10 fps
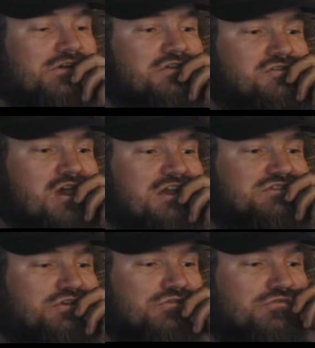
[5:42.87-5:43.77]
that
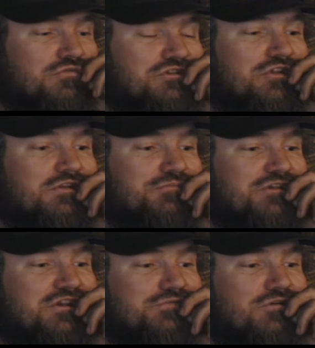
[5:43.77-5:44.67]
also works in the
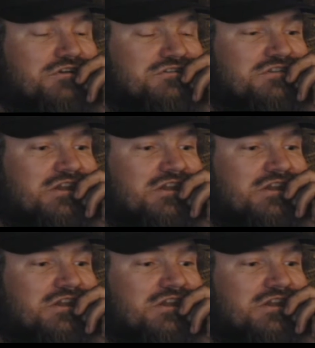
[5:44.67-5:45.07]
police force